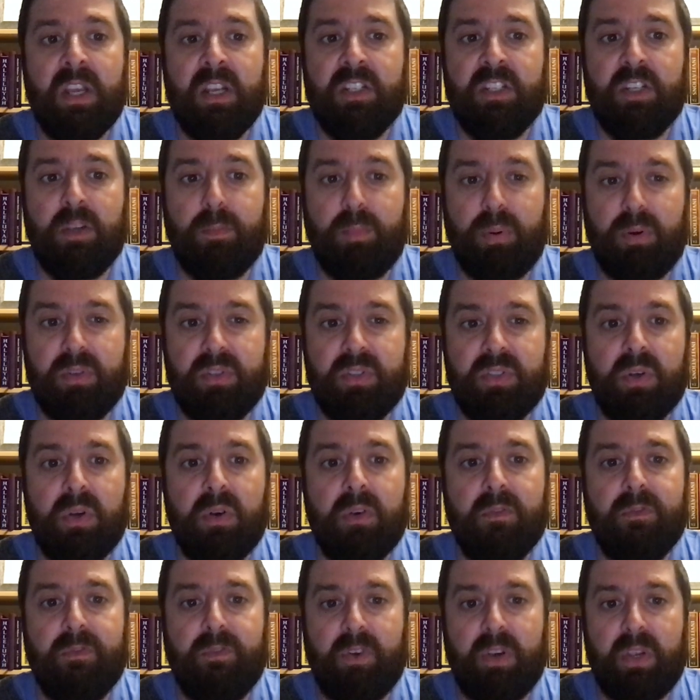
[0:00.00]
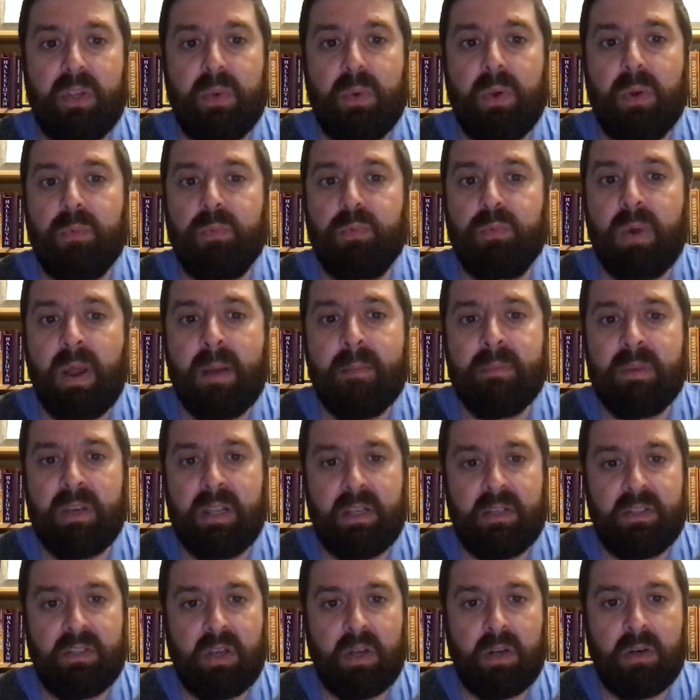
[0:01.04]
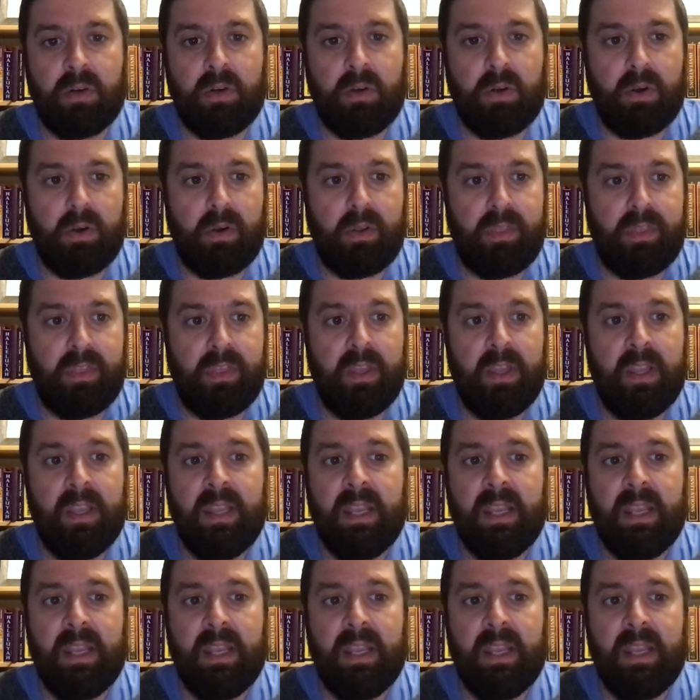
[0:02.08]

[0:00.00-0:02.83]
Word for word: to preserve for you a remnant on earth,